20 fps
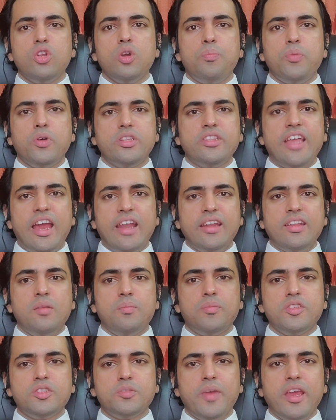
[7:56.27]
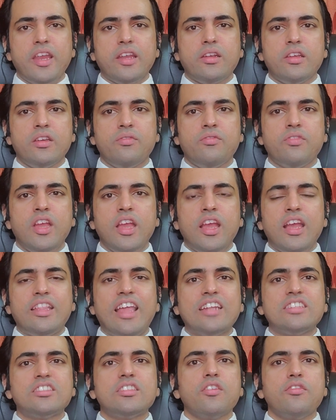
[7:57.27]
To put that in perspective,
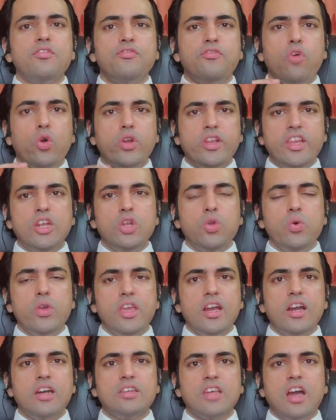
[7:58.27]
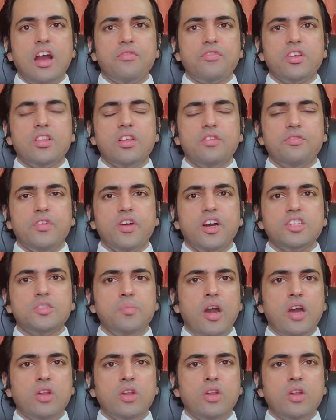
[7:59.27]
that's 42 years after the first